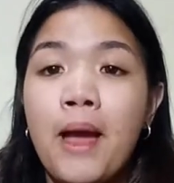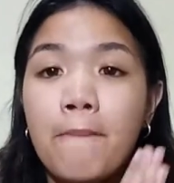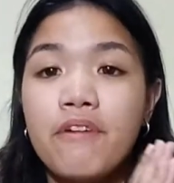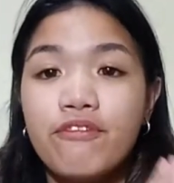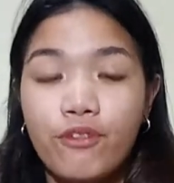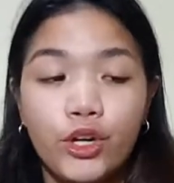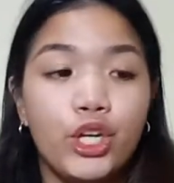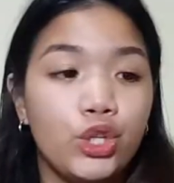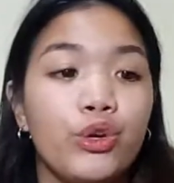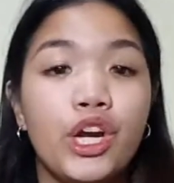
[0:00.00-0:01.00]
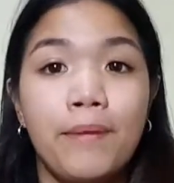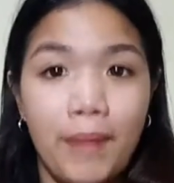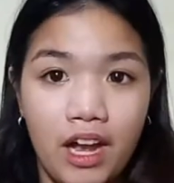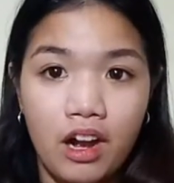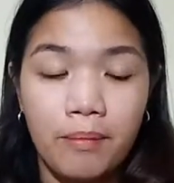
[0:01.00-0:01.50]
before you do your
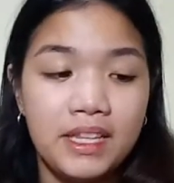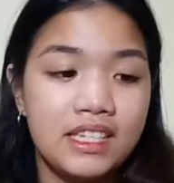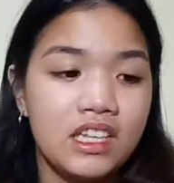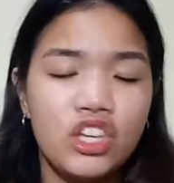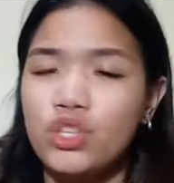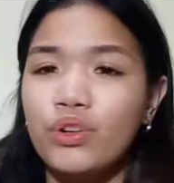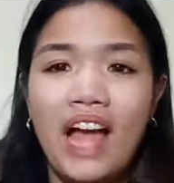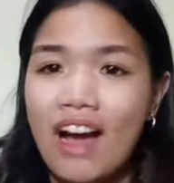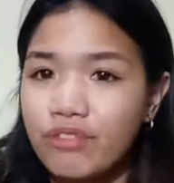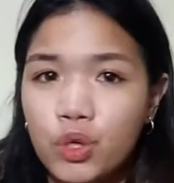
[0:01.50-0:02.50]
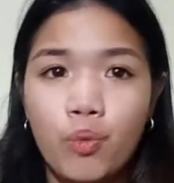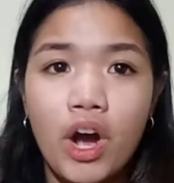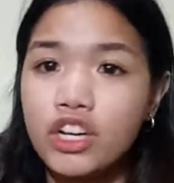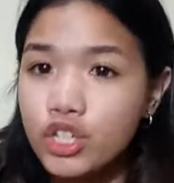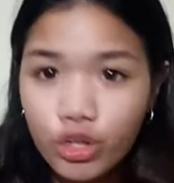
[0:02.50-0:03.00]
makeup. You don't have to
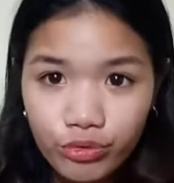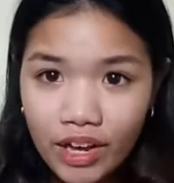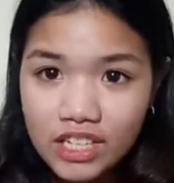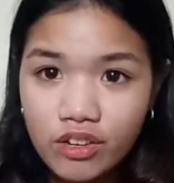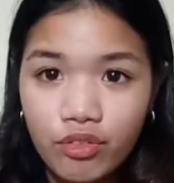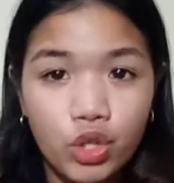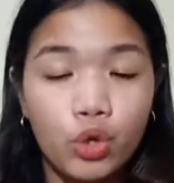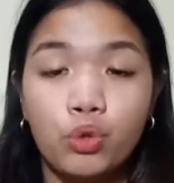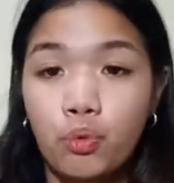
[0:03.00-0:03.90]
wash your face if you don't